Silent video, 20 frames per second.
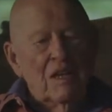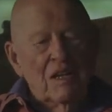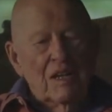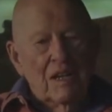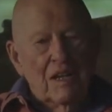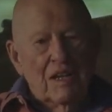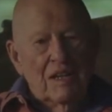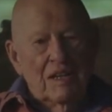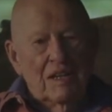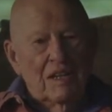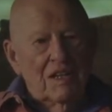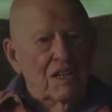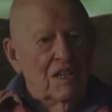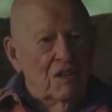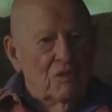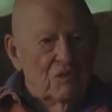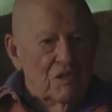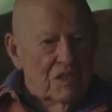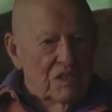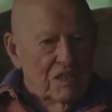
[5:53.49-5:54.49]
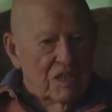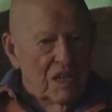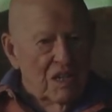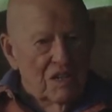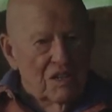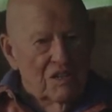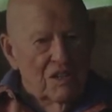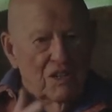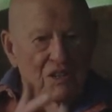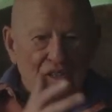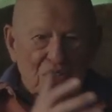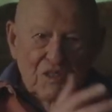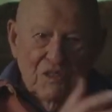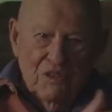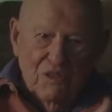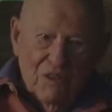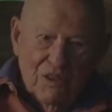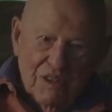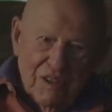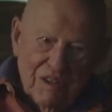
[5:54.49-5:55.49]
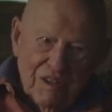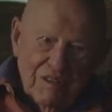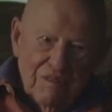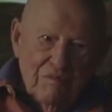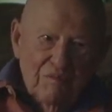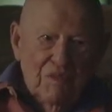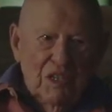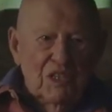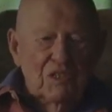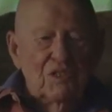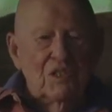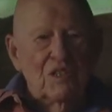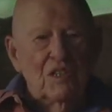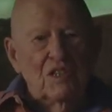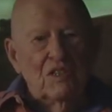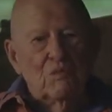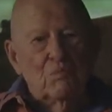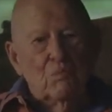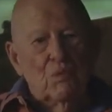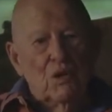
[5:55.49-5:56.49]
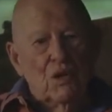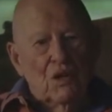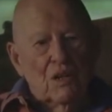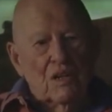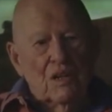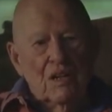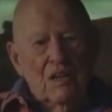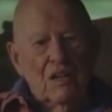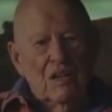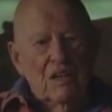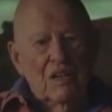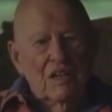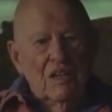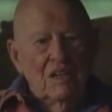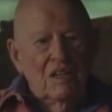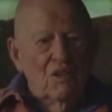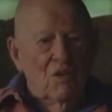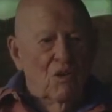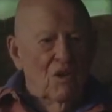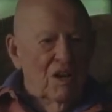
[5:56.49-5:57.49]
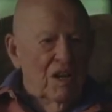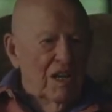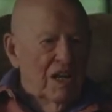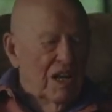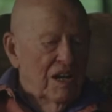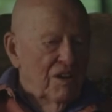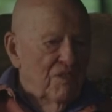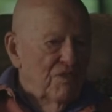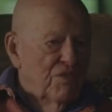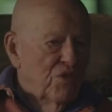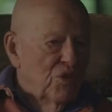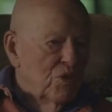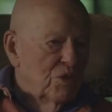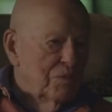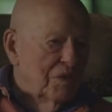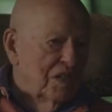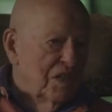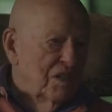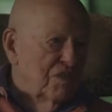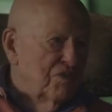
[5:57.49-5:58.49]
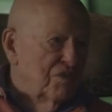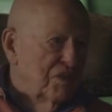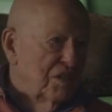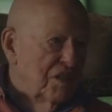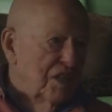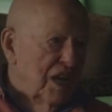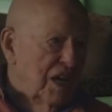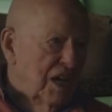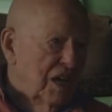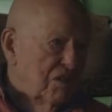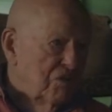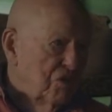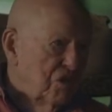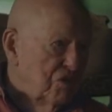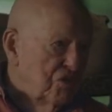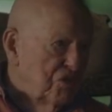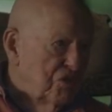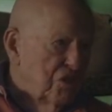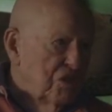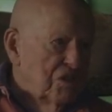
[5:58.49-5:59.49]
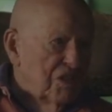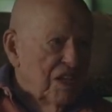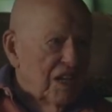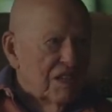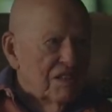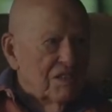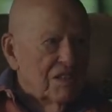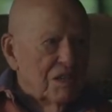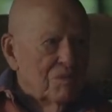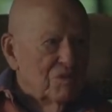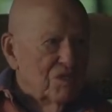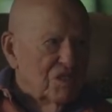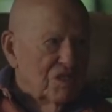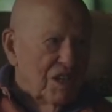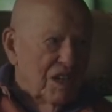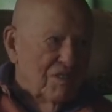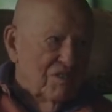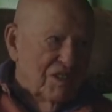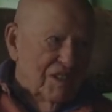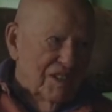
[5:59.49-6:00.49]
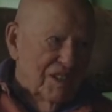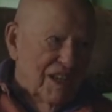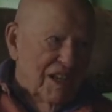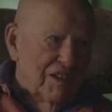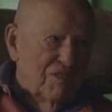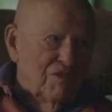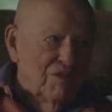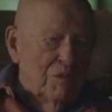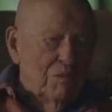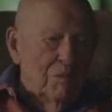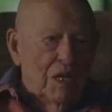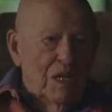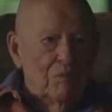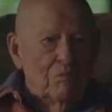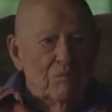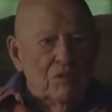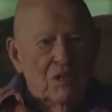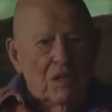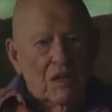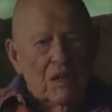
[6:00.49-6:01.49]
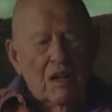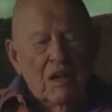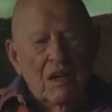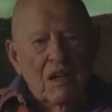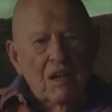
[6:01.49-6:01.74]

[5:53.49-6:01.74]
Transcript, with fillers: And then he would tell another story, mention his book or he had a formula for dyeing rooster necks. I'm saving that for my book.